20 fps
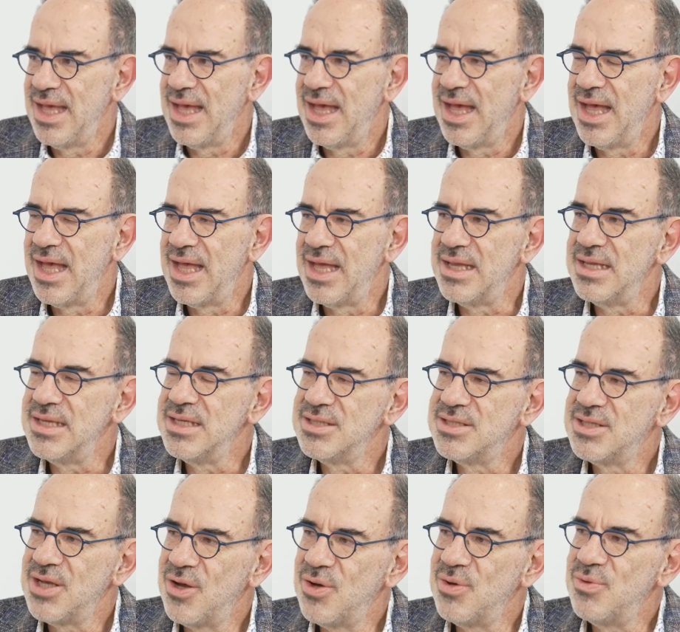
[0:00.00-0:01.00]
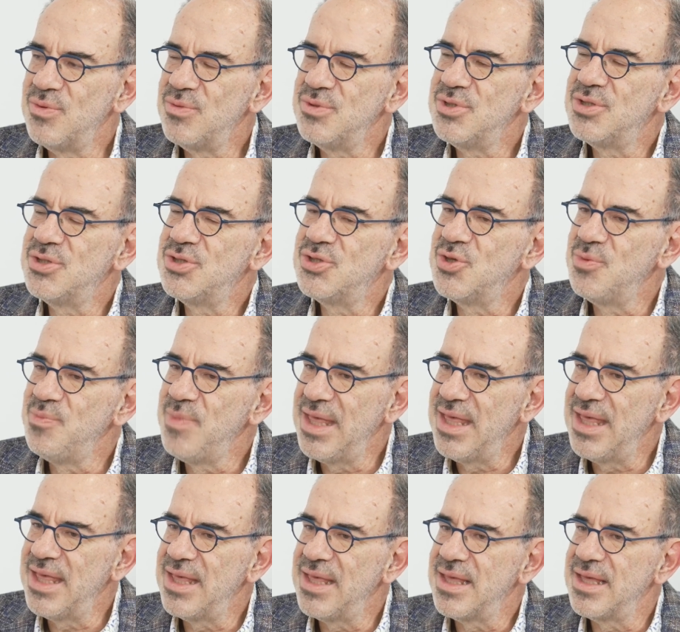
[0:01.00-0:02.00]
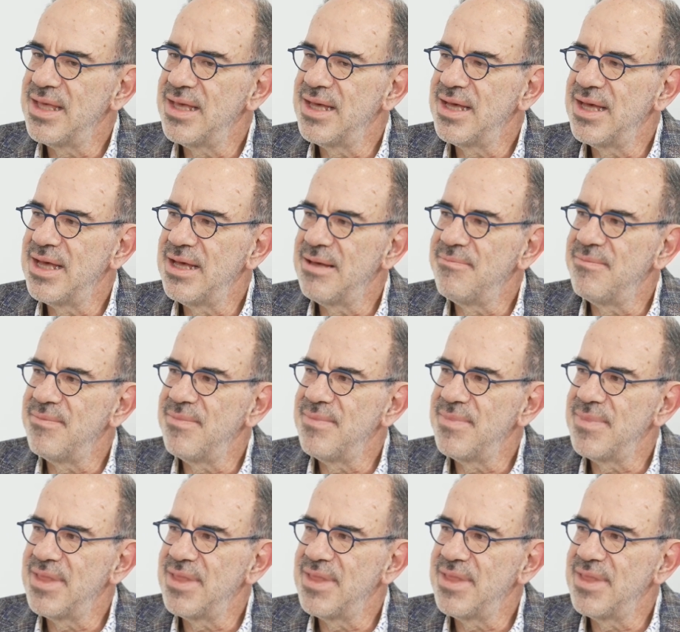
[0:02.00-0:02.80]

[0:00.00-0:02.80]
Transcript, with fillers: Mm-hmm. Uh, so, to me, um,